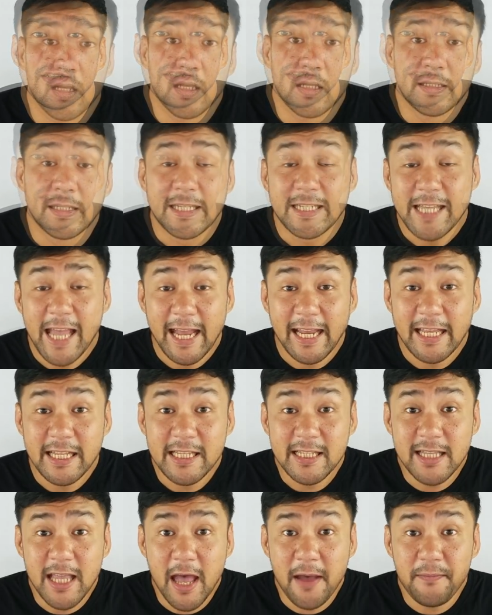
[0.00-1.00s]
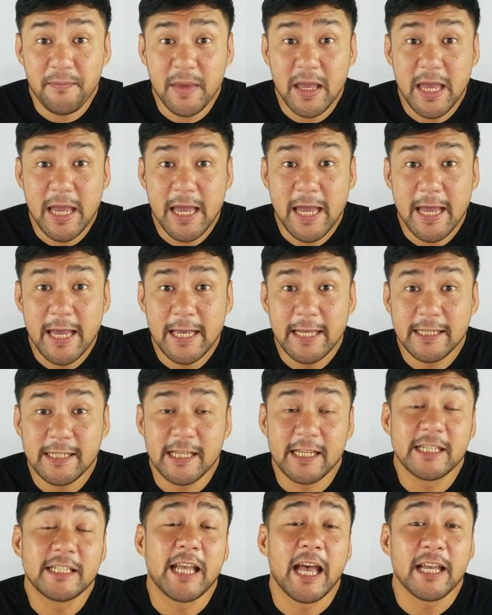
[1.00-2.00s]
The second step is
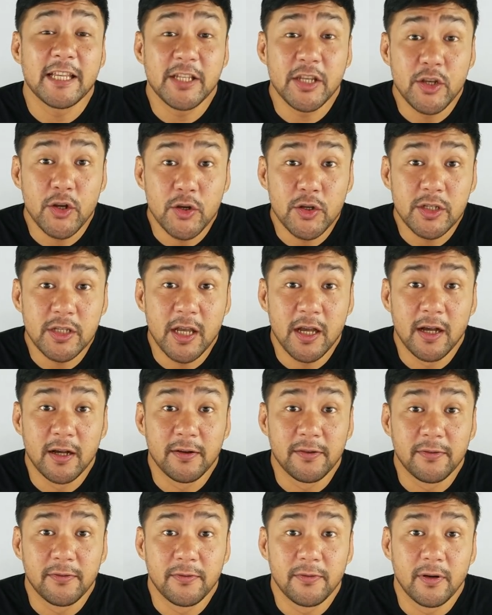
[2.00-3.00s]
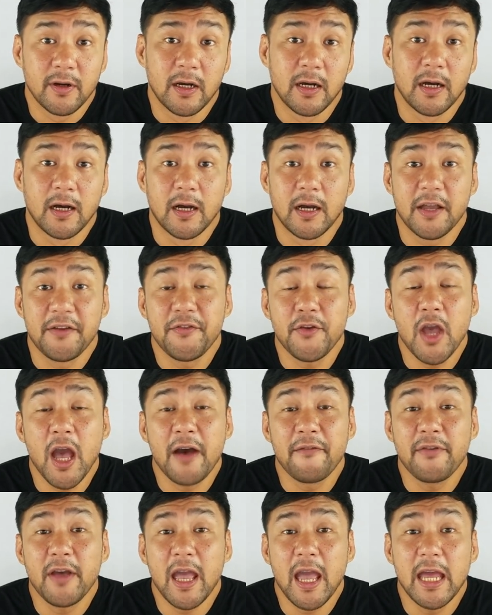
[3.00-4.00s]
assessing yourself. Uh, if you
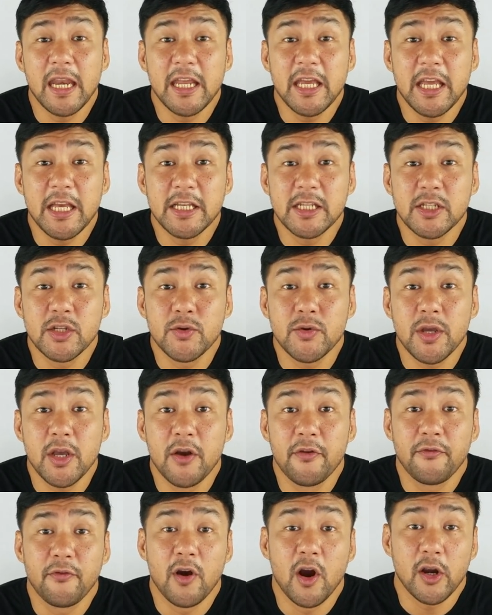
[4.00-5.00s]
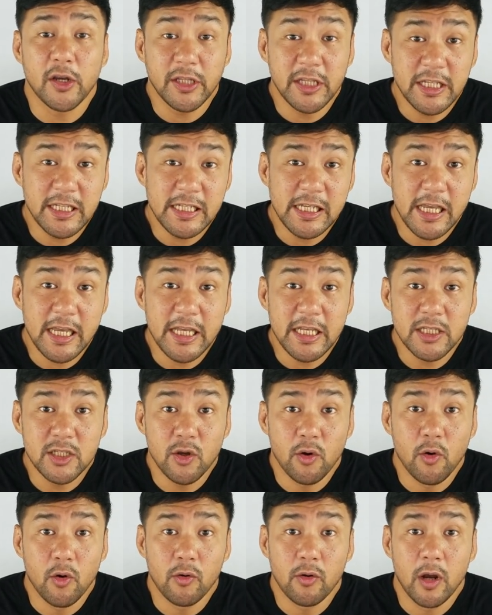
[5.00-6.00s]
have any history of heart
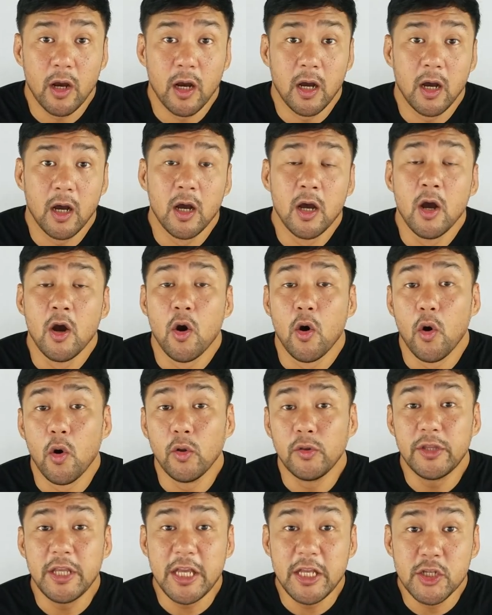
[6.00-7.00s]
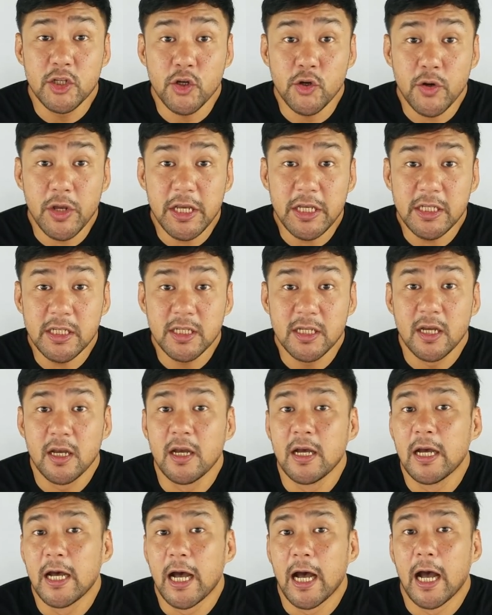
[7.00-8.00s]
disease or uh, old injuries,
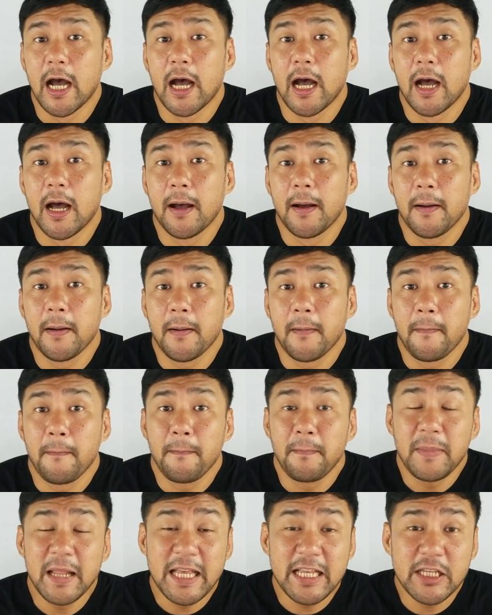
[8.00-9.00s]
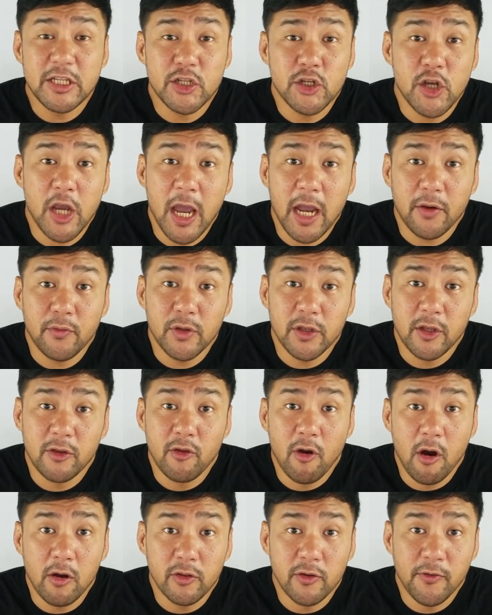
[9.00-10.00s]
uh, please check with the
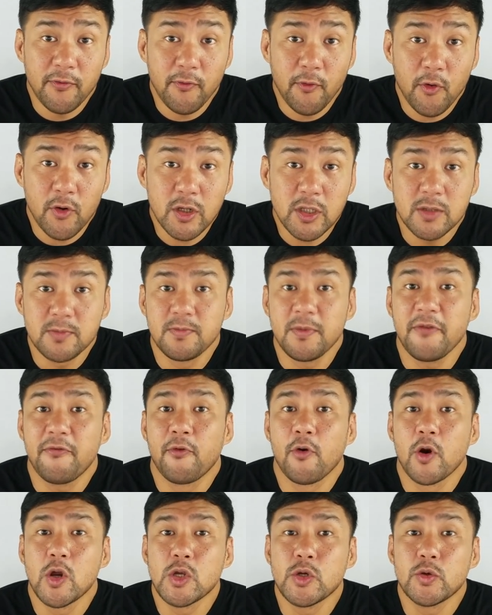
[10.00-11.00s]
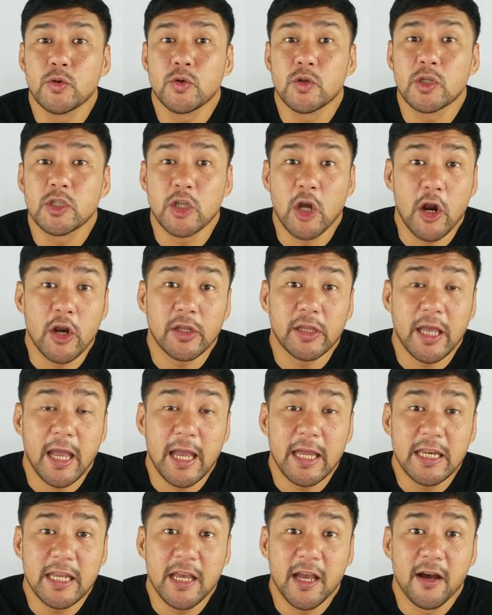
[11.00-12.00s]
doctor first before you start
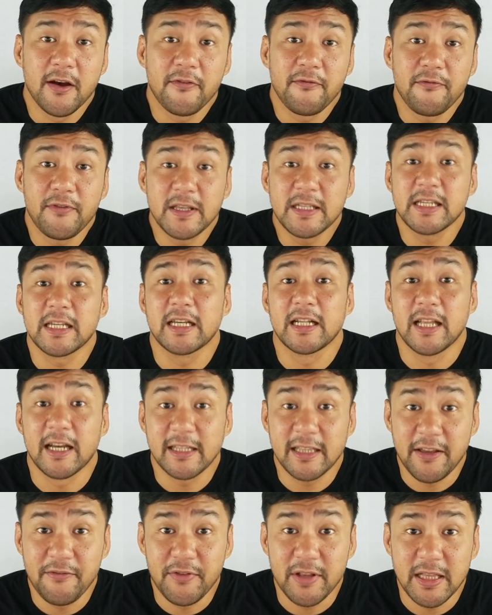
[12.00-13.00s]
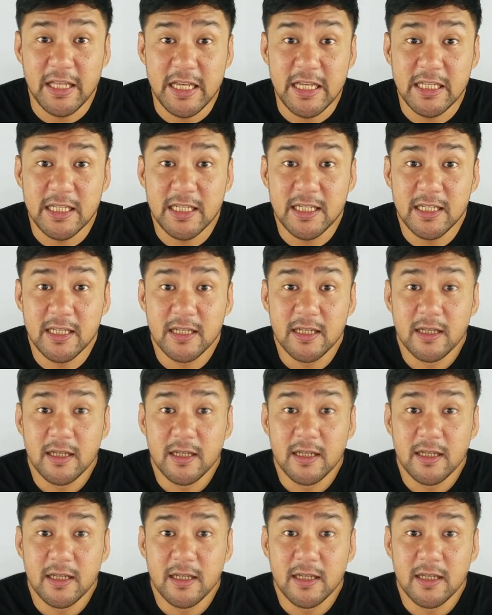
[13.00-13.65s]
any uh, physical activities.